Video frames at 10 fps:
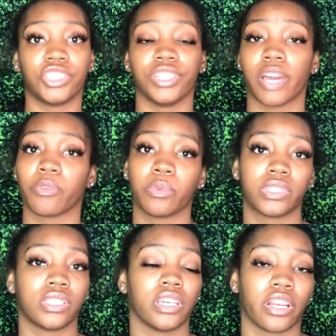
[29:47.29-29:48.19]
She never went
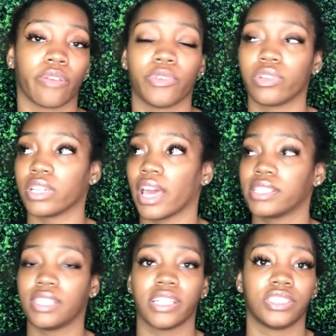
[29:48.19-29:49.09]
to the interview. The
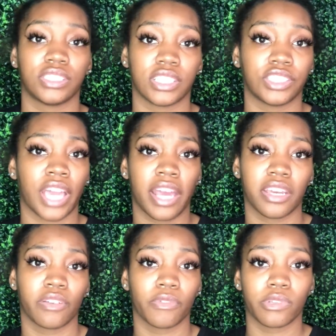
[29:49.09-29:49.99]
next day she said she had an
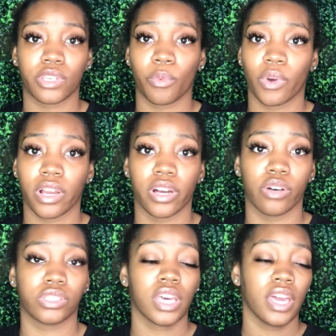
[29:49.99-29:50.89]
interview somewhere
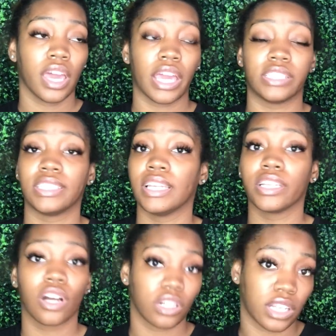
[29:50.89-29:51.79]
else, and she
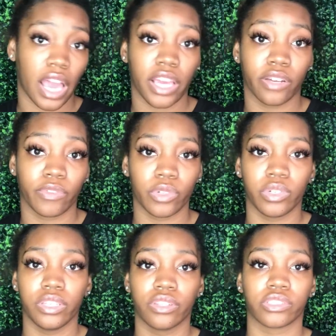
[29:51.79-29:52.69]
didn't go to that interview either.